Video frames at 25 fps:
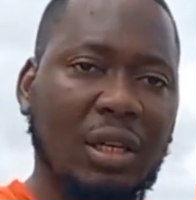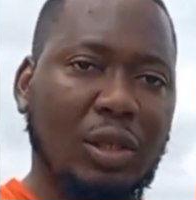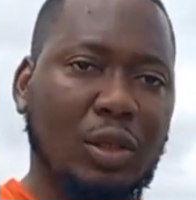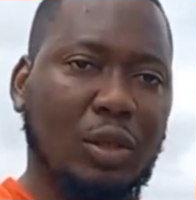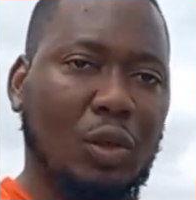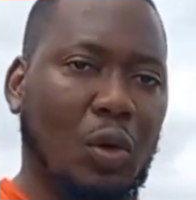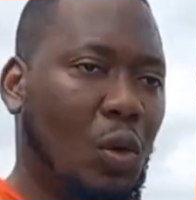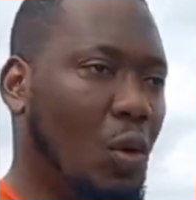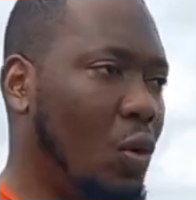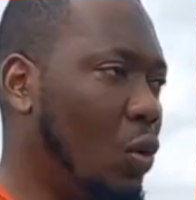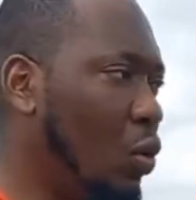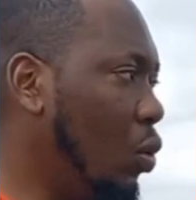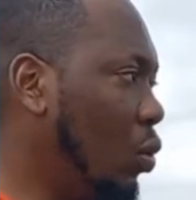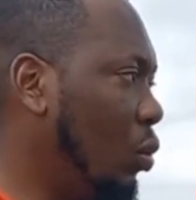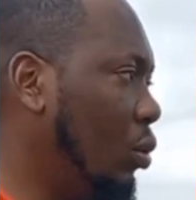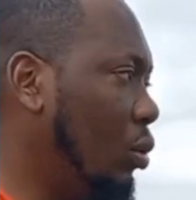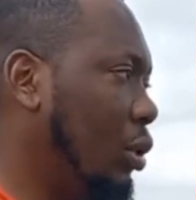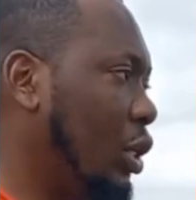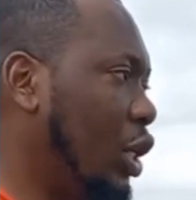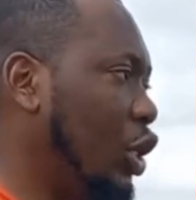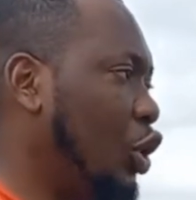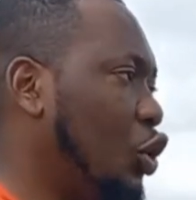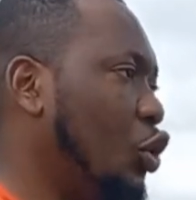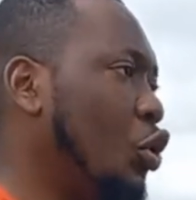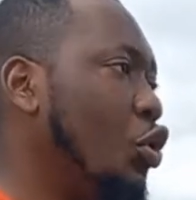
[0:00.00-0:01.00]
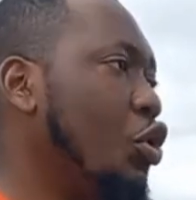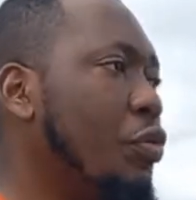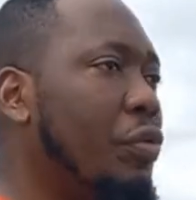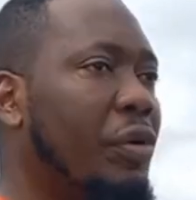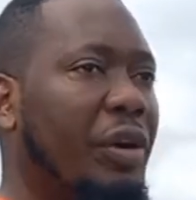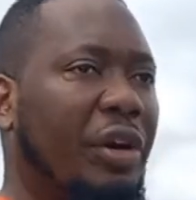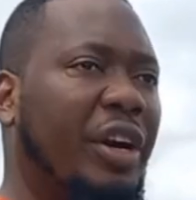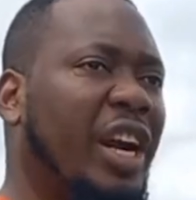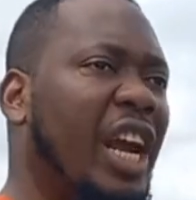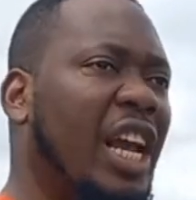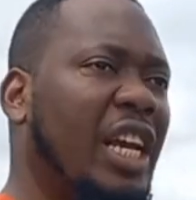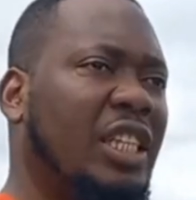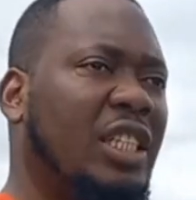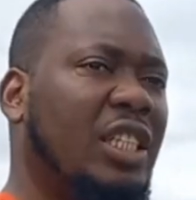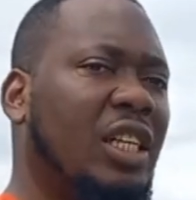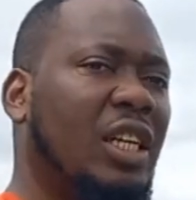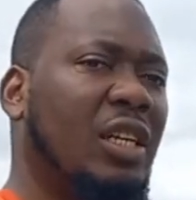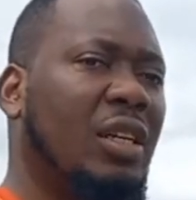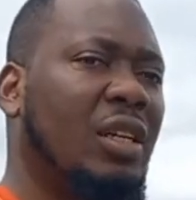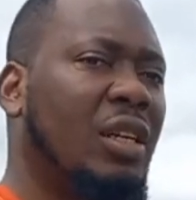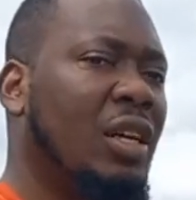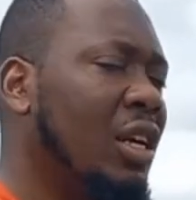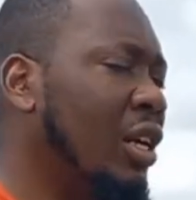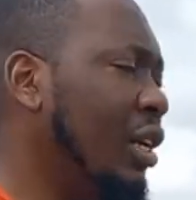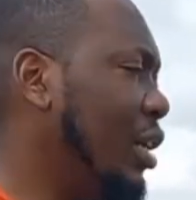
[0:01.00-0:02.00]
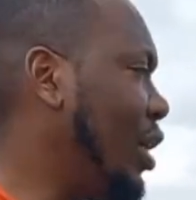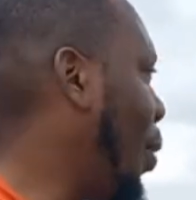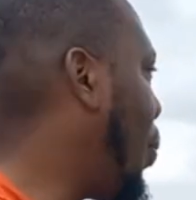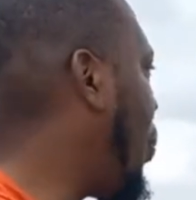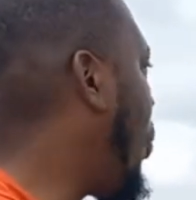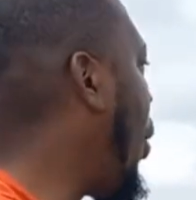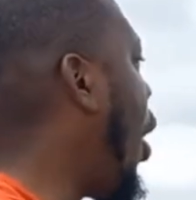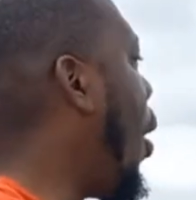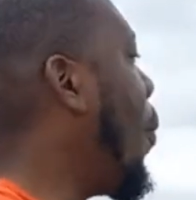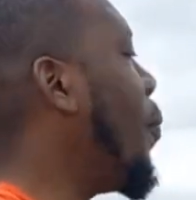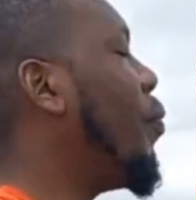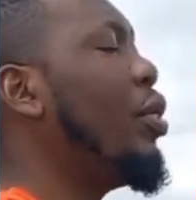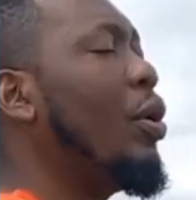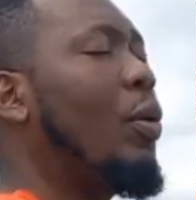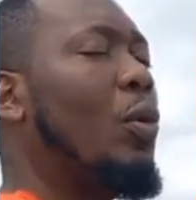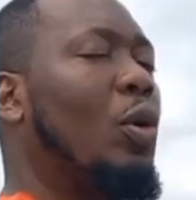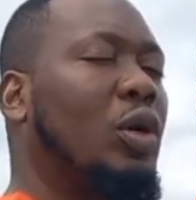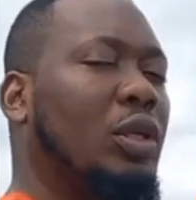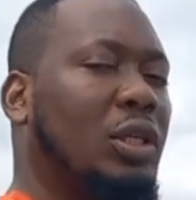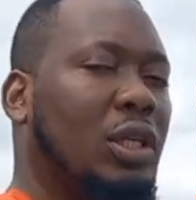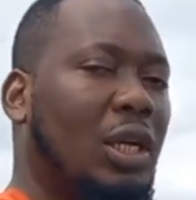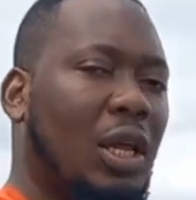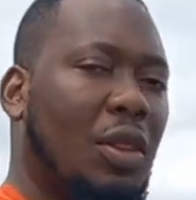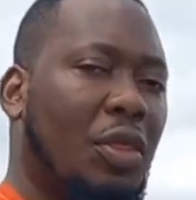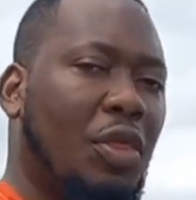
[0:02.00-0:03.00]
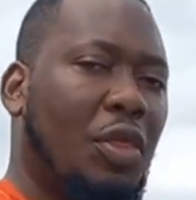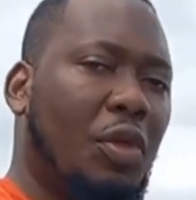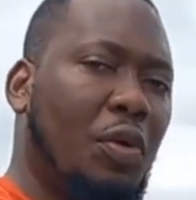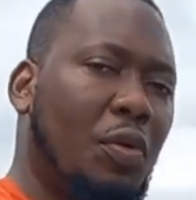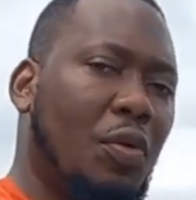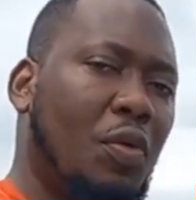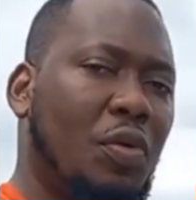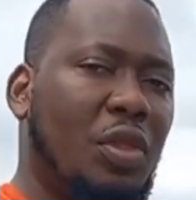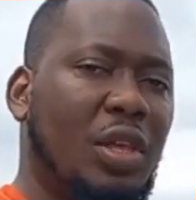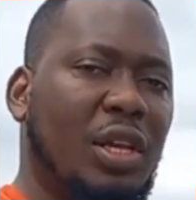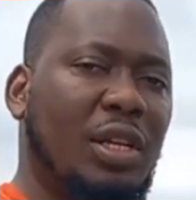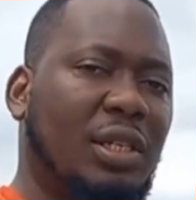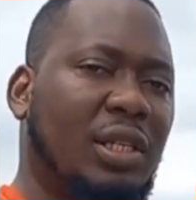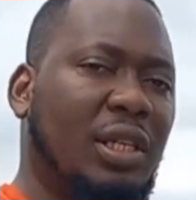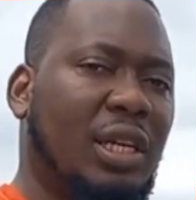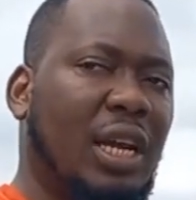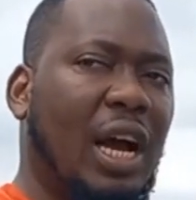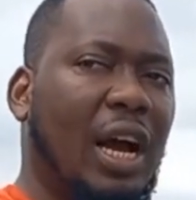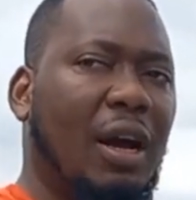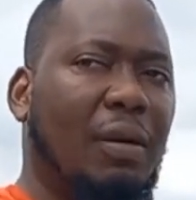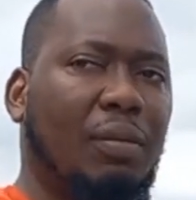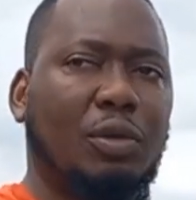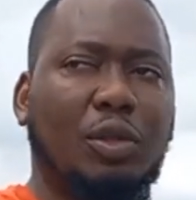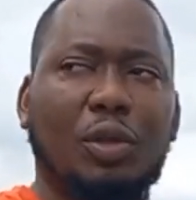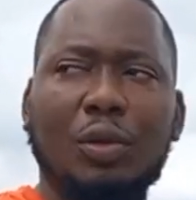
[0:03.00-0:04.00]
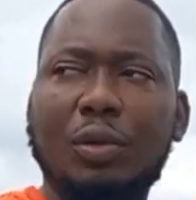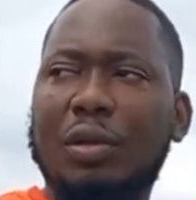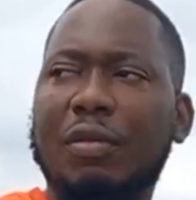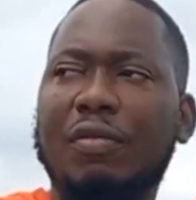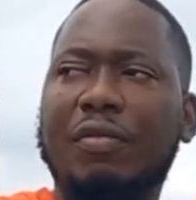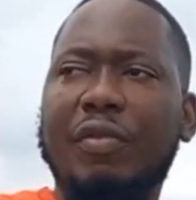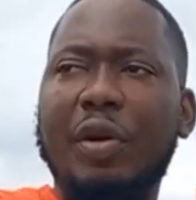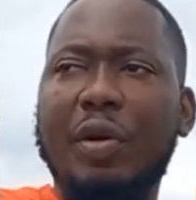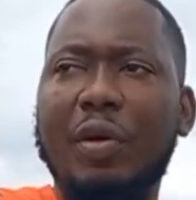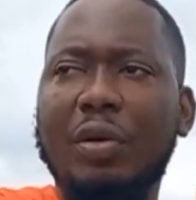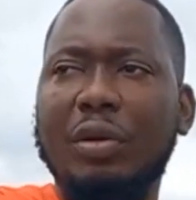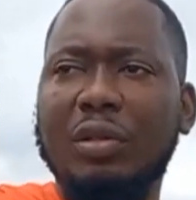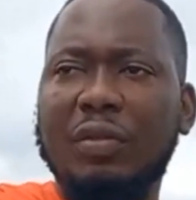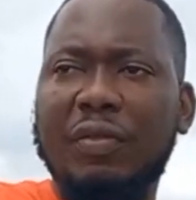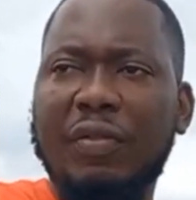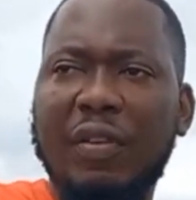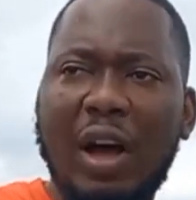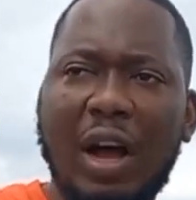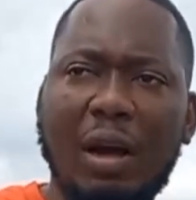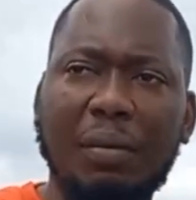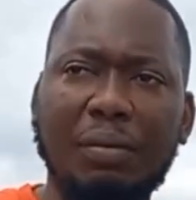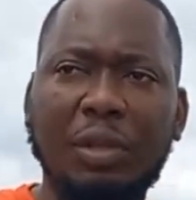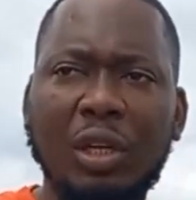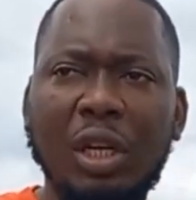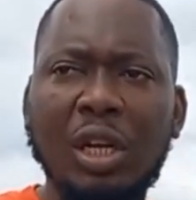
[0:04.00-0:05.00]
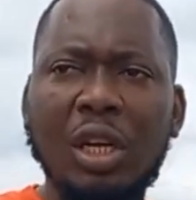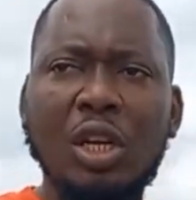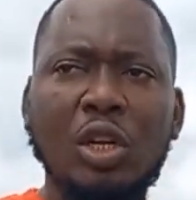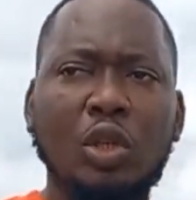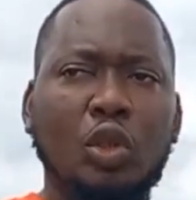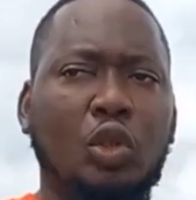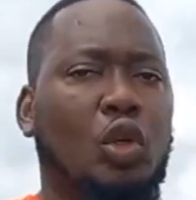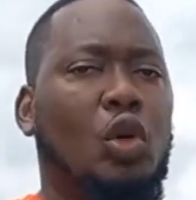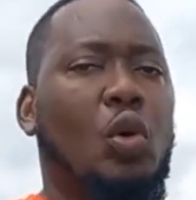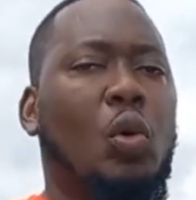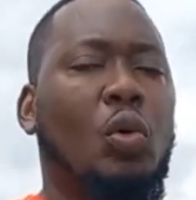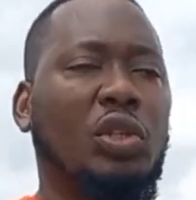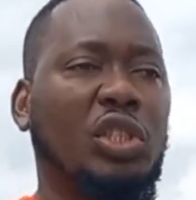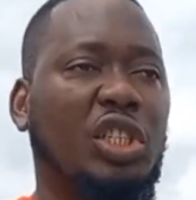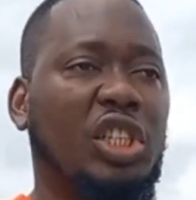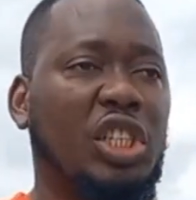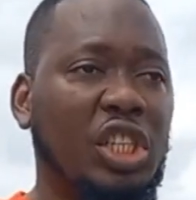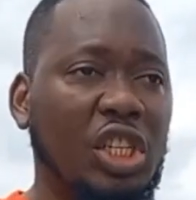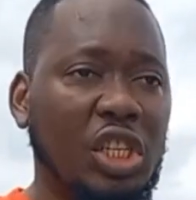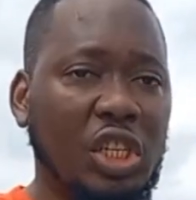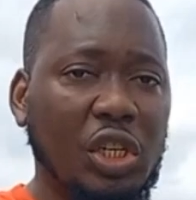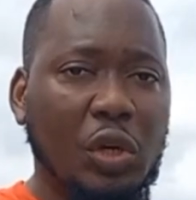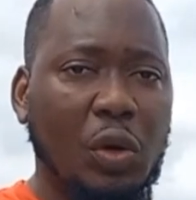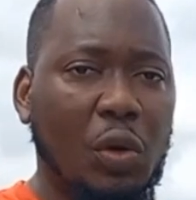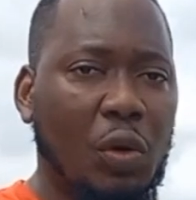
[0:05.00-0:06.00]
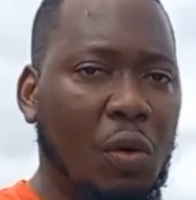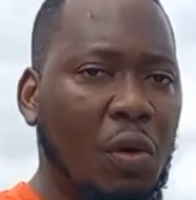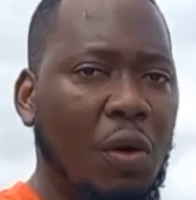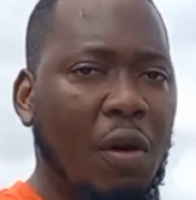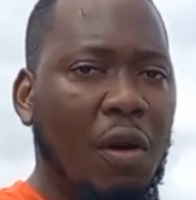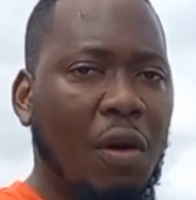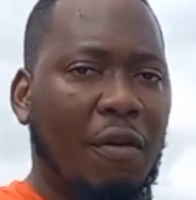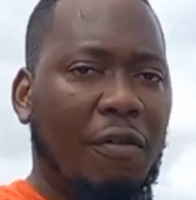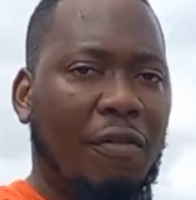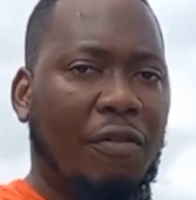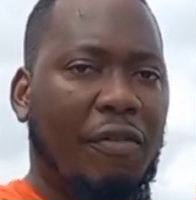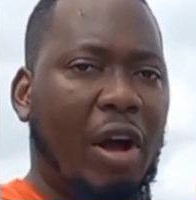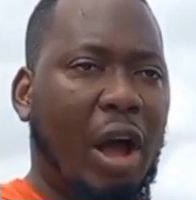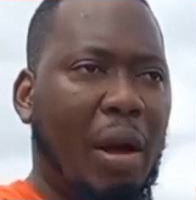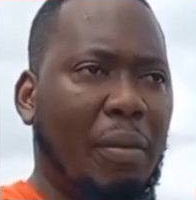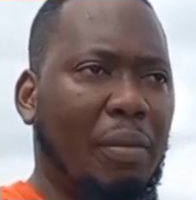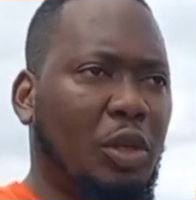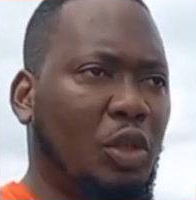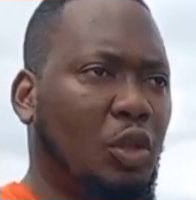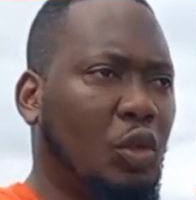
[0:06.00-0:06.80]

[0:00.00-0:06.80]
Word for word: So they do irrigation, they pump the water through this dam to the various farms to continue farming.